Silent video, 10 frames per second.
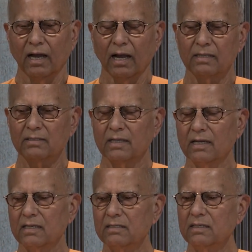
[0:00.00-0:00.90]
and
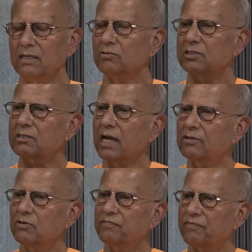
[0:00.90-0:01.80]
then he was
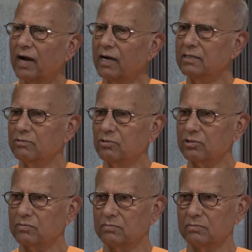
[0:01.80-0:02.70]
trying to fry those